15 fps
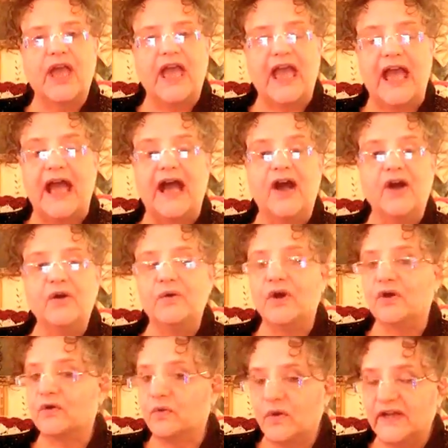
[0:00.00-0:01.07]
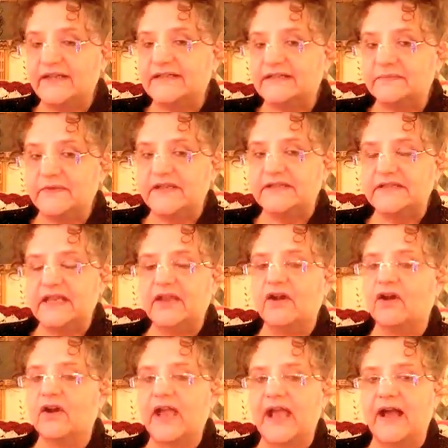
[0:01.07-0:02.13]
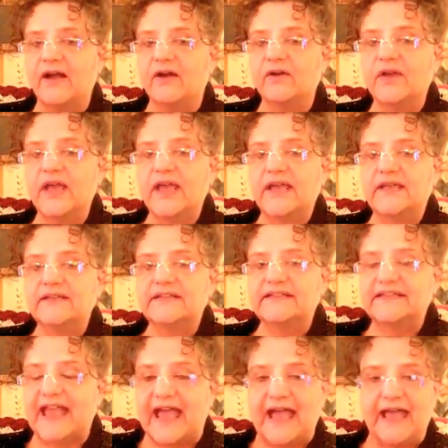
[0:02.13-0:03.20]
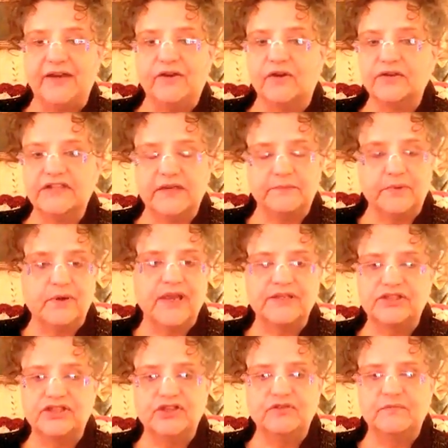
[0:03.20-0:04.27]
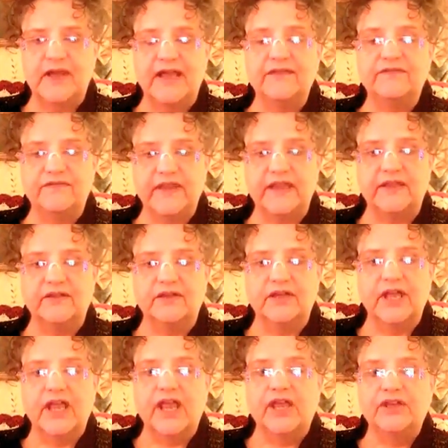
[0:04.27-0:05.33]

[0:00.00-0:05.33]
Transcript: how or what is missing or how sad or depressed you might feel.